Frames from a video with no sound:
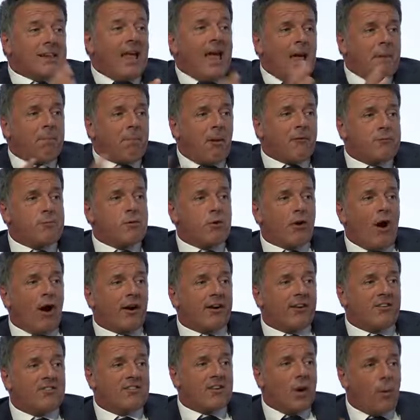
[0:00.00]
tape of
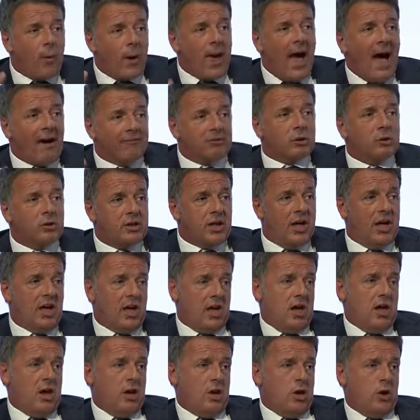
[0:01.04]
bureaucracy we have today
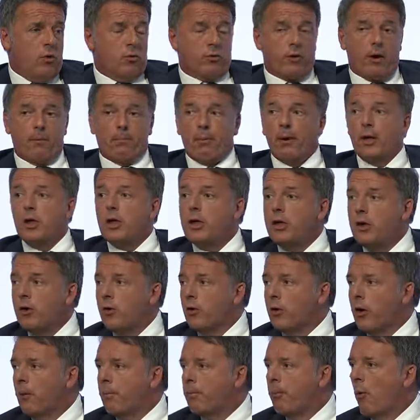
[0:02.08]
in Europe.
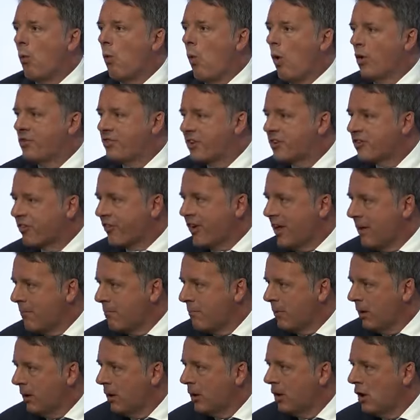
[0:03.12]
Europe was a
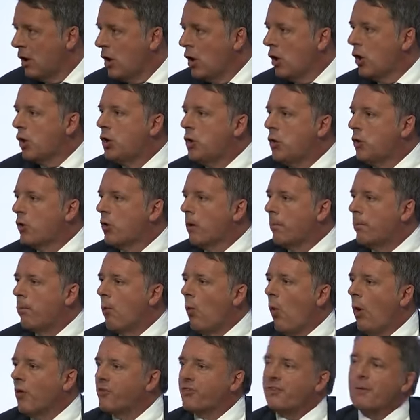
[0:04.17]
dream. Europe
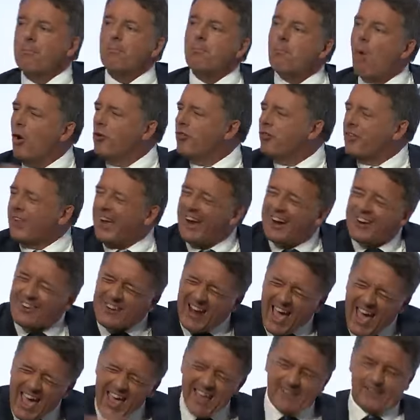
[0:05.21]
was the most
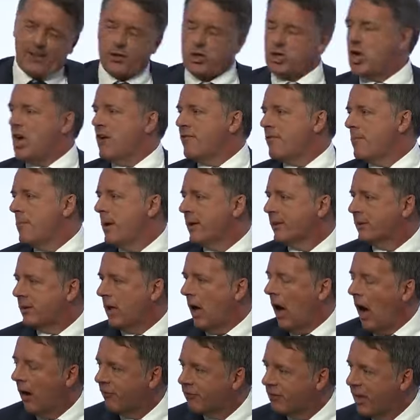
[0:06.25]
great achievement
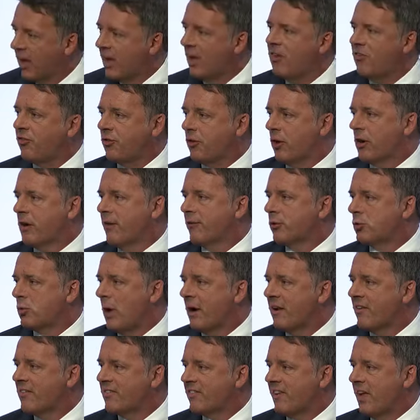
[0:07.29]
of the history of
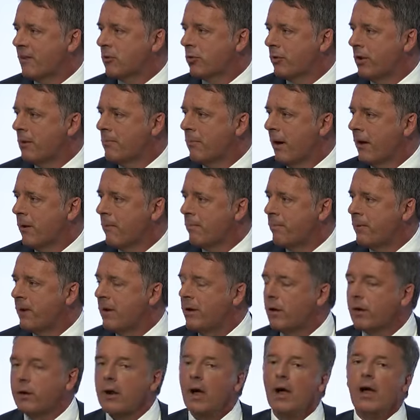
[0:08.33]
20th century, in my
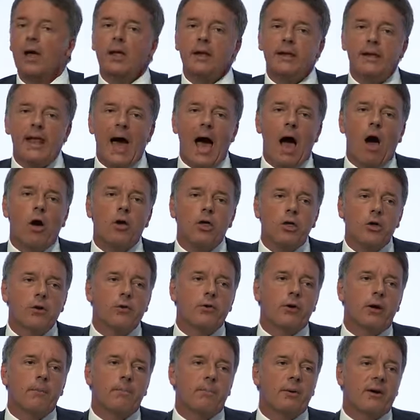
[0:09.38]
opinion. Now
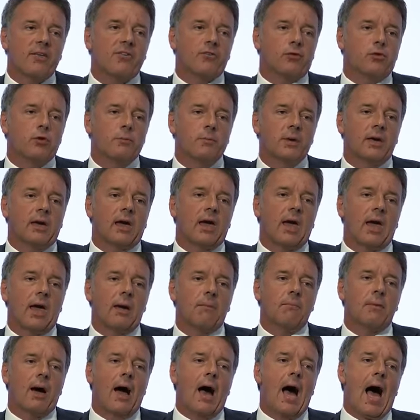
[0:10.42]
Europe risks to
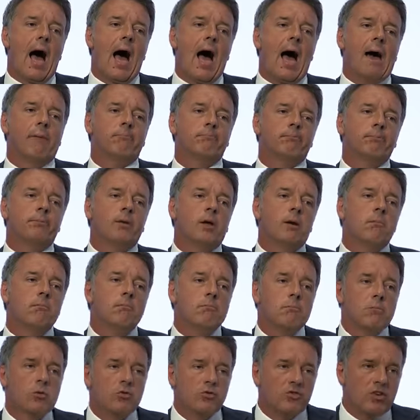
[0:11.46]
become a
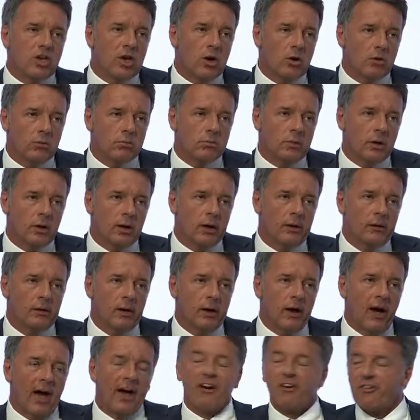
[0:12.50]
museum,
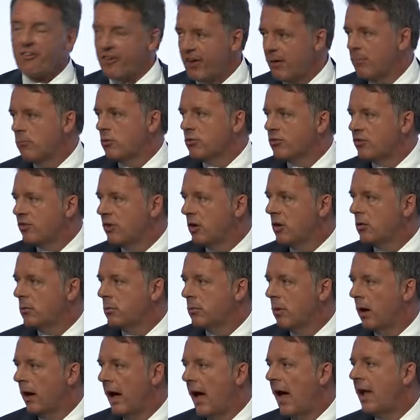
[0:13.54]
a green
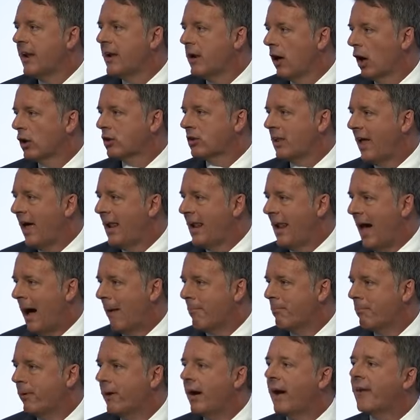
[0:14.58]
museum, and not a
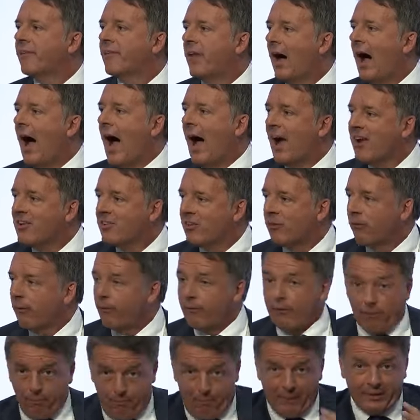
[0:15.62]
lab. And
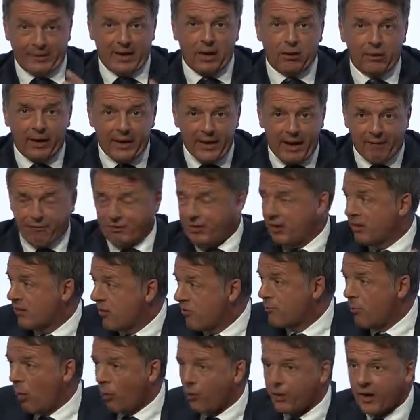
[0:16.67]
particularly after
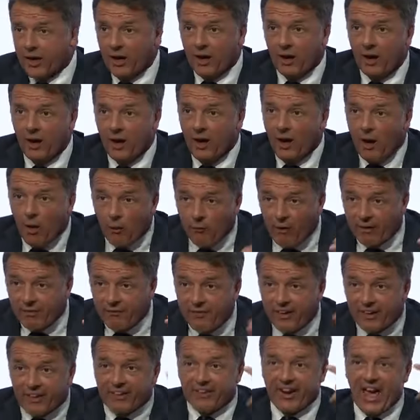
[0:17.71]
this morning, with
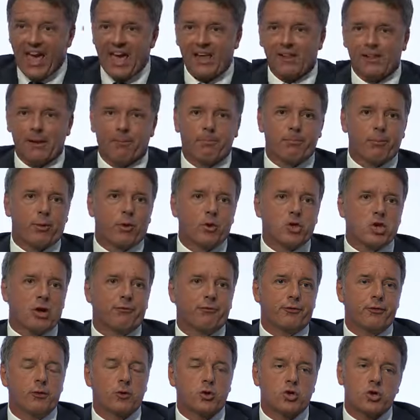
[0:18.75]
the great approach of
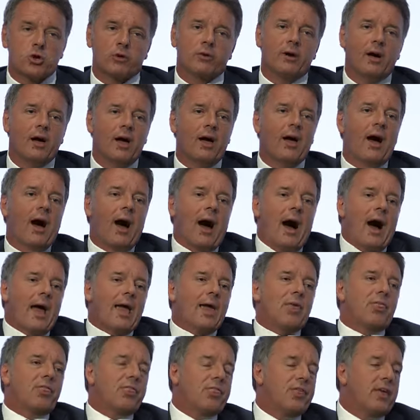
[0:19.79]
future,
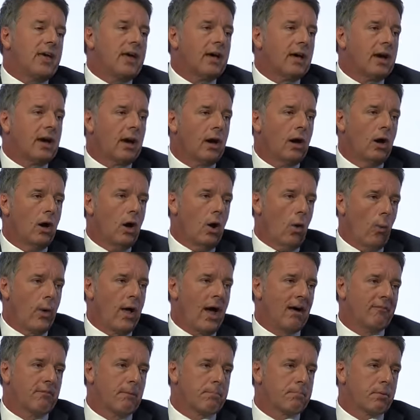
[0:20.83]
I think we
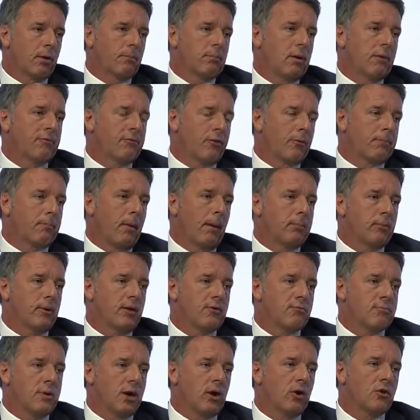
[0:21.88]
have a problem for
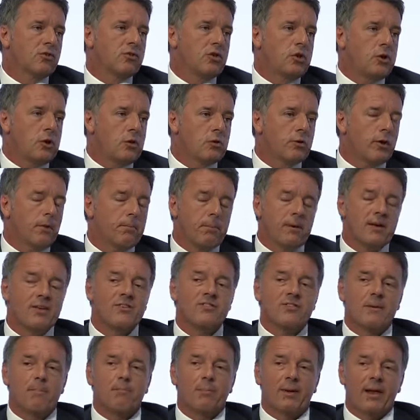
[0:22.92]
populism because Europe
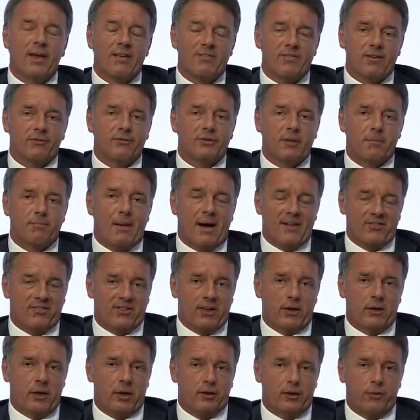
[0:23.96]
is a place of the past
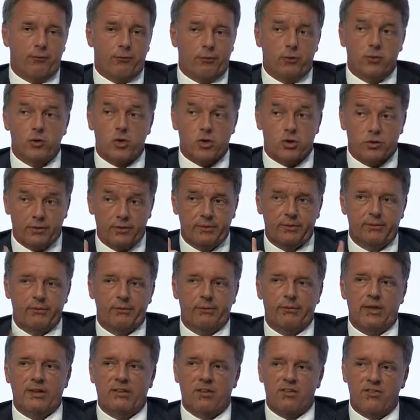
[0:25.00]
and not the future.
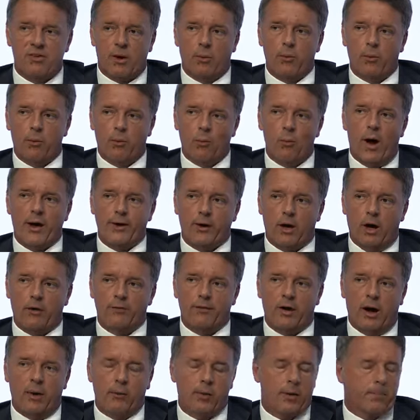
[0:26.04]
That is one
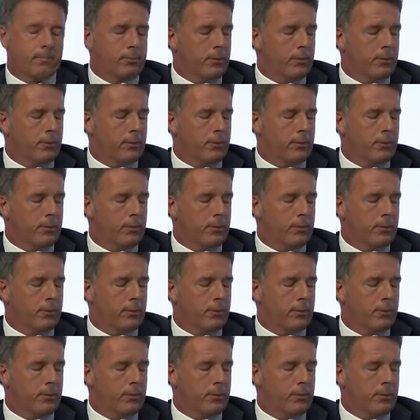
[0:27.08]
of our